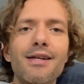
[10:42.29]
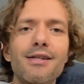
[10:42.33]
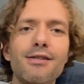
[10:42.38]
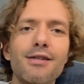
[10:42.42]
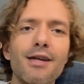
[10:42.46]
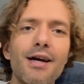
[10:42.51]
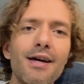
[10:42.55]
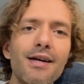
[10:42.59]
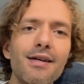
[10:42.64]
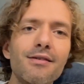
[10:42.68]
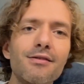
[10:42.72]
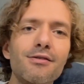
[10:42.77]

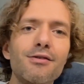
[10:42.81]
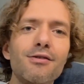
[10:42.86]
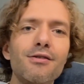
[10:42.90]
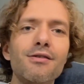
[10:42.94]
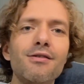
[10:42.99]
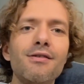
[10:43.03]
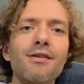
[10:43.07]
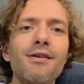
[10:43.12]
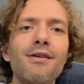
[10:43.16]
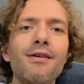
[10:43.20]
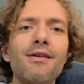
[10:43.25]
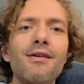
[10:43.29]
science.
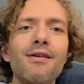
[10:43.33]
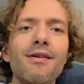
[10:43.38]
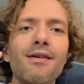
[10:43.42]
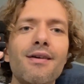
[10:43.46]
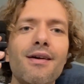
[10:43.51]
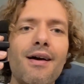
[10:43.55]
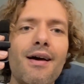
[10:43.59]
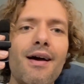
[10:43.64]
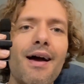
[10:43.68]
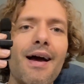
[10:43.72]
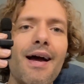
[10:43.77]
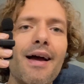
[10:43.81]

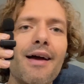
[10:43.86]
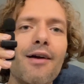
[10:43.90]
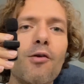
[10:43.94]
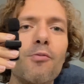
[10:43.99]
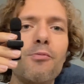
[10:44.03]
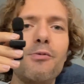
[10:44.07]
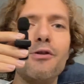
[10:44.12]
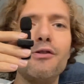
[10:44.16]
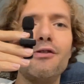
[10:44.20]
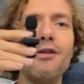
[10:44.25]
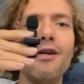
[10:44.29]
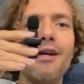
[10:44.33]
I hope
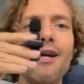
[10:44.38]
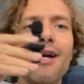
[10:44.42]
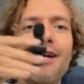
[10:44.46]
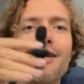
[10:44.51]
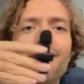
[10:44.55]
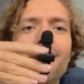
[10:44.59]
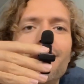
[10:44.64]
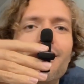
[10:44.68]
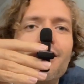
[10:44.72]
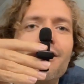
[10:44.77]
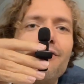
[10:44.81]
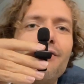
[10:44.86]
to see you guys in
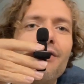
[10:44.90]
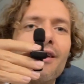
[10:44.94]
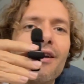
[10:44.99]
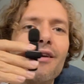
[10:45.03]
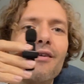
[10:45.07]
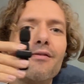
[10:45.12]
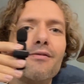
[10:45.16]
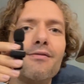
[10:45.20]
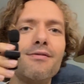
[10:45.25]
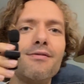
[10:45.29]
the next video.